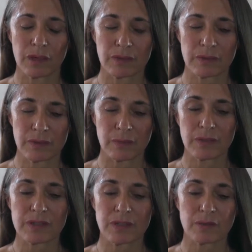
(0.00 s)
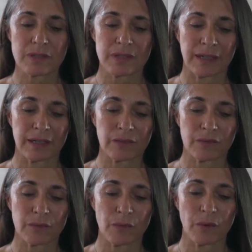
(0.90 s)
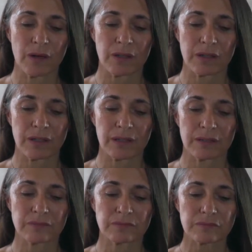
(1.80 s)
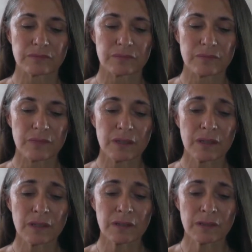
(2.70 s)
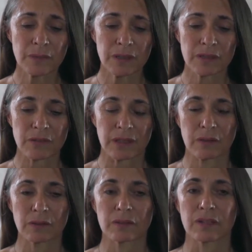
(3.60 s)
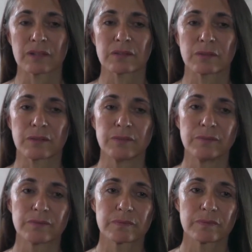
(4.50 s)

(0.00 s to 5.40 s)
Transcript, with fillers: walked with him because he was tired from the walk, and I held him and I tried to hold on to him.